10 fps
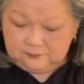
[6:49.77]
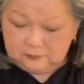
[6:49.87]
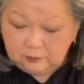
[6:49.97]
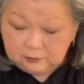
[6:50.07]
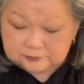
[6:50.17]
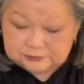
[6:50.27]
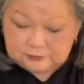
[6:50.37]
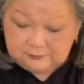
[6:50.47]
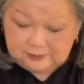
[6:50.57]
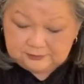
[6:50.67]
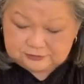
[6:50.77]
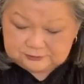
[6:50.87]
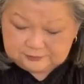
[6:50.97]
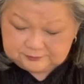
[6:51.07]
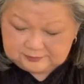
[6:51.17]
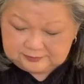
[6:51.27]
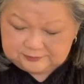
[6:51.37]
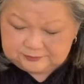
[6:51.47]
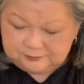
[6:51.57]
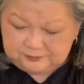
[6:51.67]
not too much because it
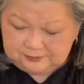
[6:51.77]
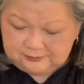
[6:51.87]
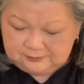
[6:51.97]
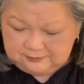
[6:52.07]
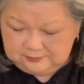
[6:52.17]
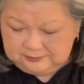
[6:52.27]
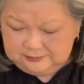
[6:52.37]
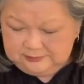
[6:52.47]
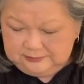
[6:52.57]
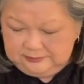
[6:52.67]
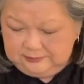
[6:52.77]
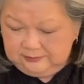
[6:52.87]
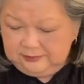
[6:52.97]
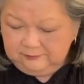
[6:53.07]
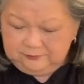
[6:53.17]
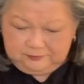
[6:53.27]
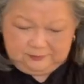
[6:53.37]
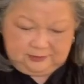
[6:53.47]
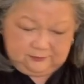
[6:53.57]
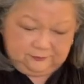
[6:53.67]
needs to be in a lovely
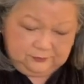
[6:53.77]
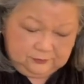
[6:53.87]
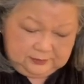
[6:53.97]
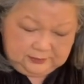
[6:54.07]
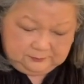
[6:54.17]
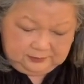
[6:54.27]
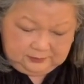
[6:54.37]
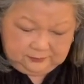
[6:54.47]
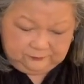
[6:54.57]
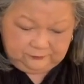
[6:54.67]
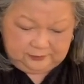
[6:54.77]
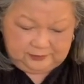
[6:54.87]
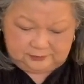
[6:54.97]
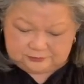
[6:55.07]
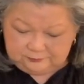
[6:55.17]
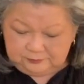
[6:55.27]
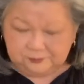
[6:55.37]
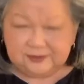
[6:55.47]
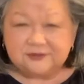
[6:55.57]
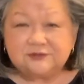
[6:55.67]
mouthful, in the middle of each of the
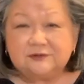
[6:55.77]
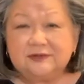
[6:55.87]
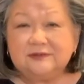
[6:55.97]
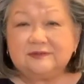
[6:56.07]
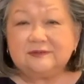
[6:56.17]
pastries